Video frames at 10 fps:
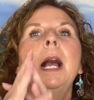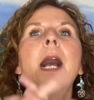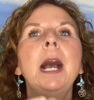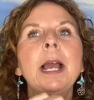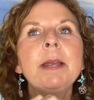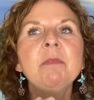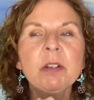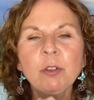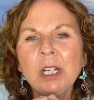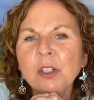I've
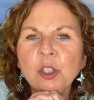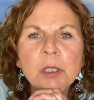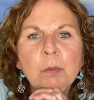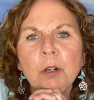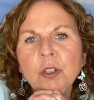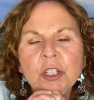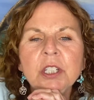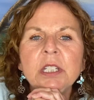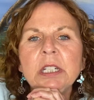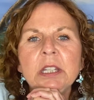never actually
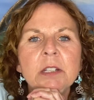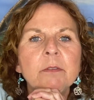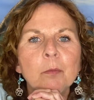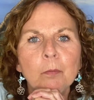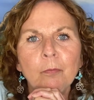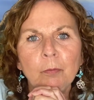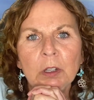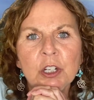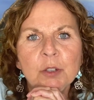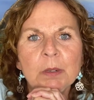purchased anything from
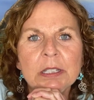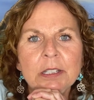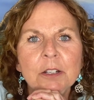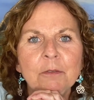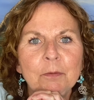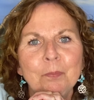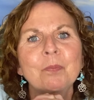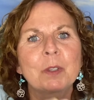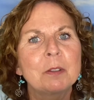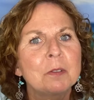Lush myself,
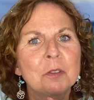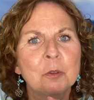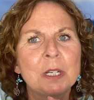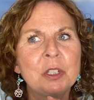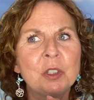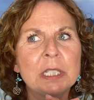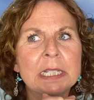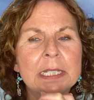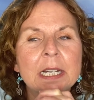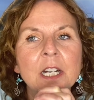strangely
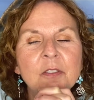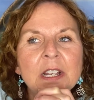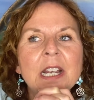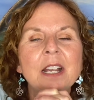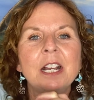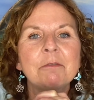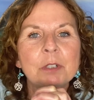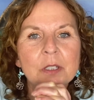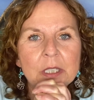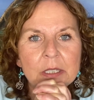enough. I've
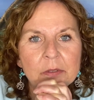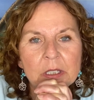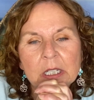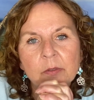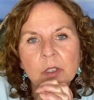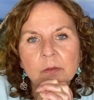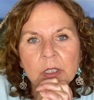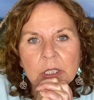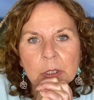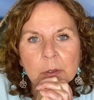received gifts over
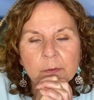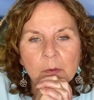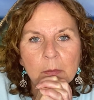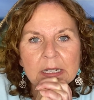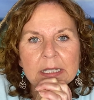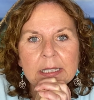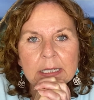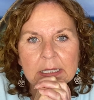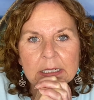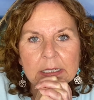the years from my
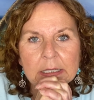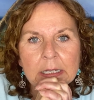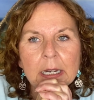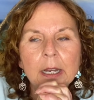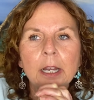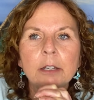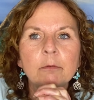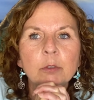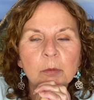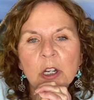son and
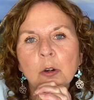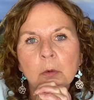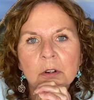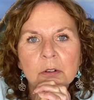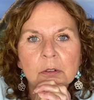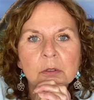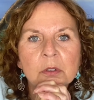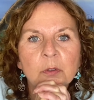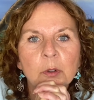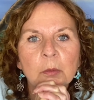from coworkers
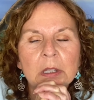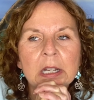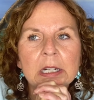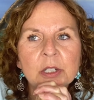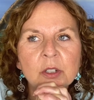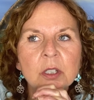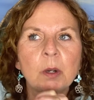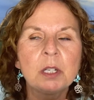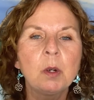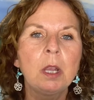from Lush, so
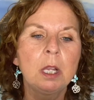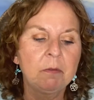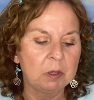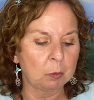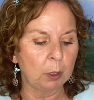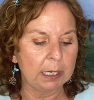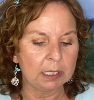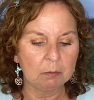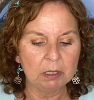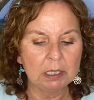I knew I loved the
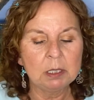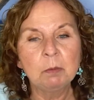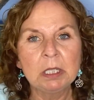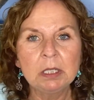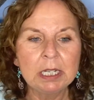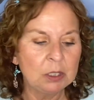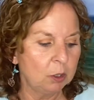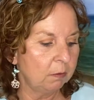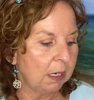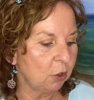brand, but it's nice to
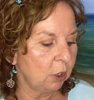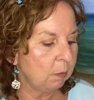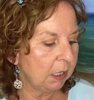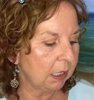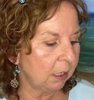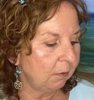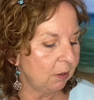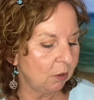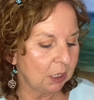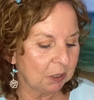have actually picked out a
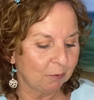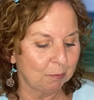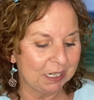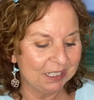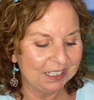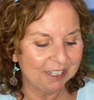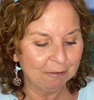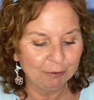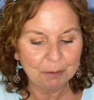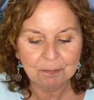few things for
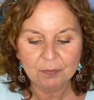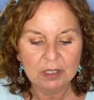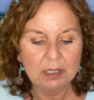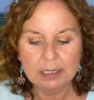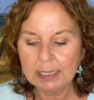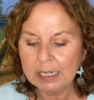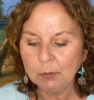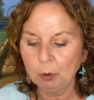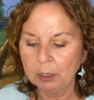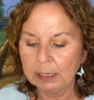myself. This
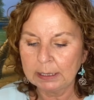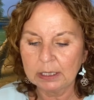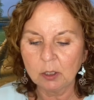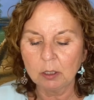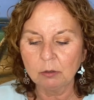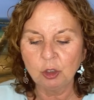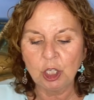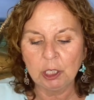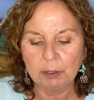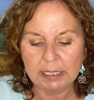last product is called
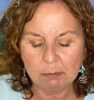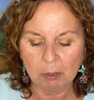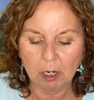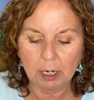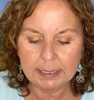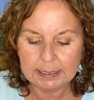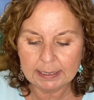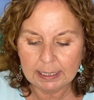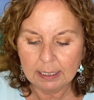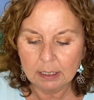Charity Pot.
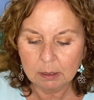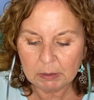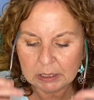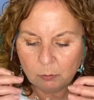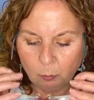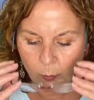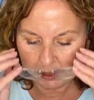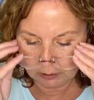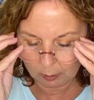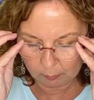Let me read
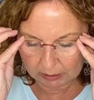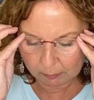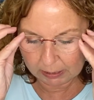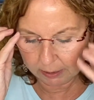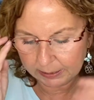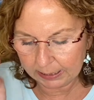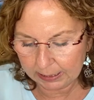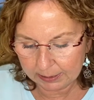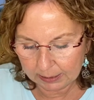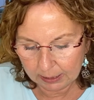a little bit about
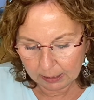it.